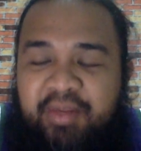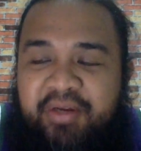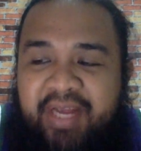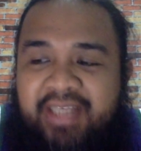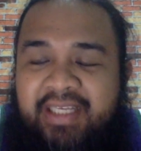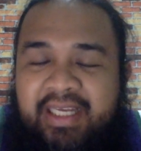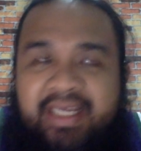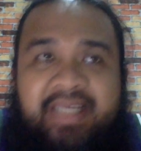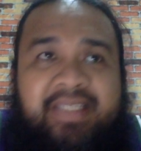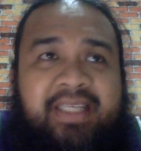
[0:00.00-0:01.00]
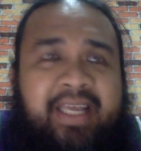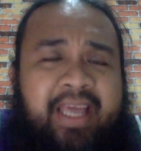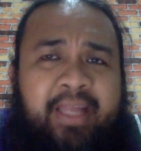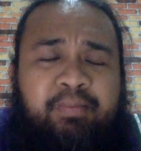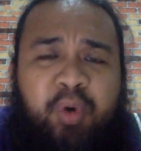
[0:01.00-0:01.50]
be crazy because,
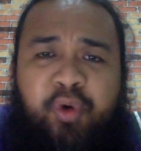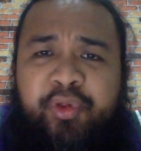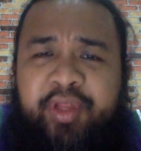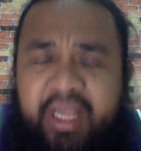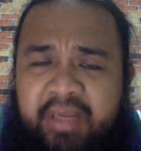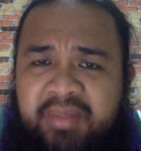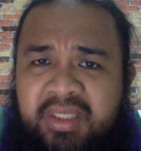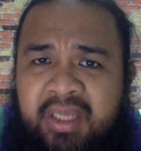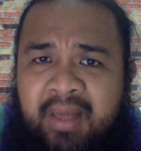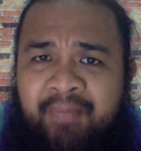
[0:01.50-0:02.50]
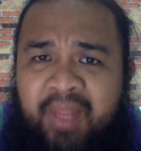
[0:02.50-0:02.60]
again, both teams